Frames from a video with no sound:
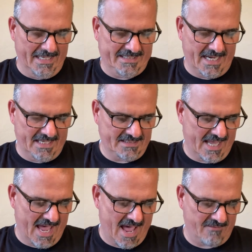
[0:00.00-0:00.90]
does
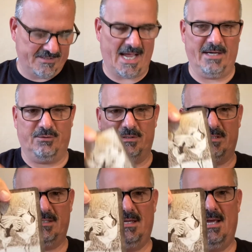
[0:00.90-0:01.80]
have titles.
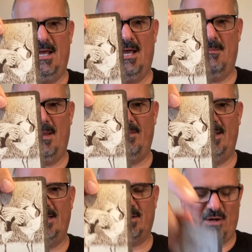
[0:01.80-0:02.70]
And
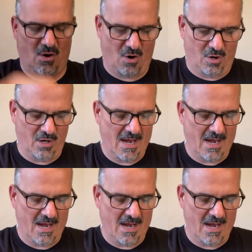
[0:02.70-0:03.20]
these are